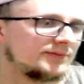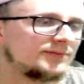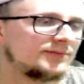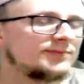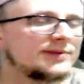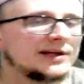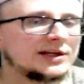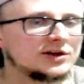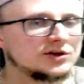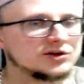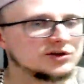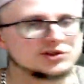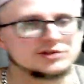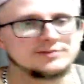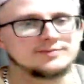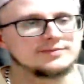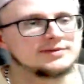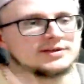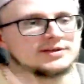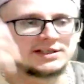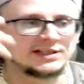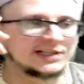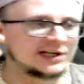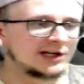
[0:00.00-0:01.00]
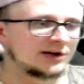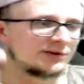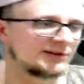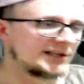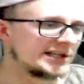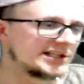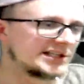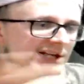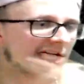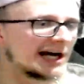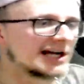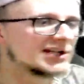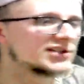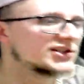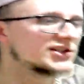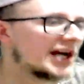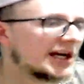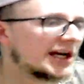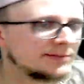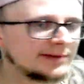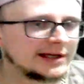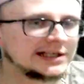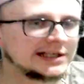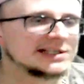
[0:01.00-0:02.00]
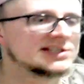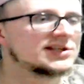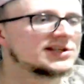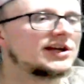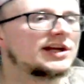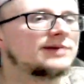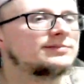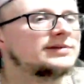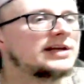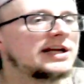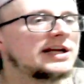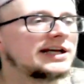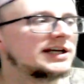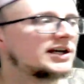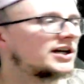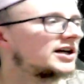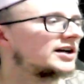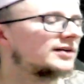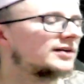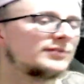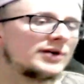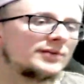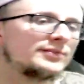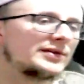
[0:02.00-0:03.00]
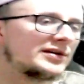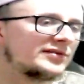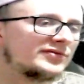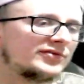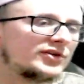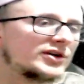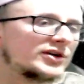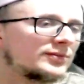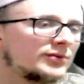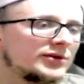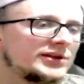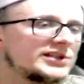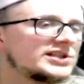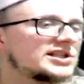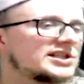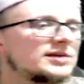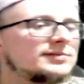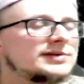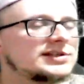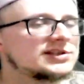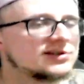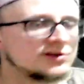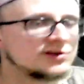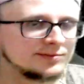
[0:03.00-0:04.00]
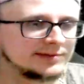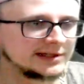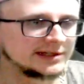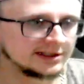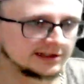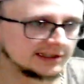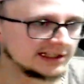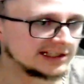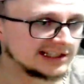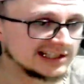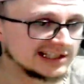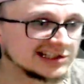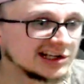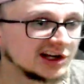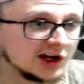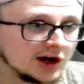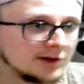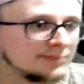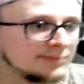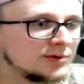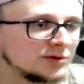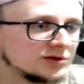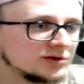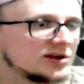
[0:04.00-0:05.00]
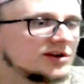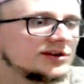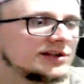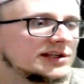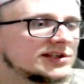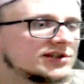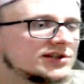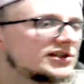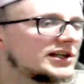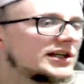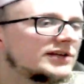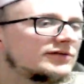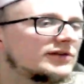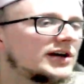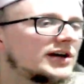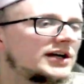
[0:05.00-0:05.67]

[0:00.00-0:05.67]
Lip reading: Because, you know, these guys trying to make this on emulator, I'm not being funny, but there's going to be too many, there's a lot of bugs on this shit, right?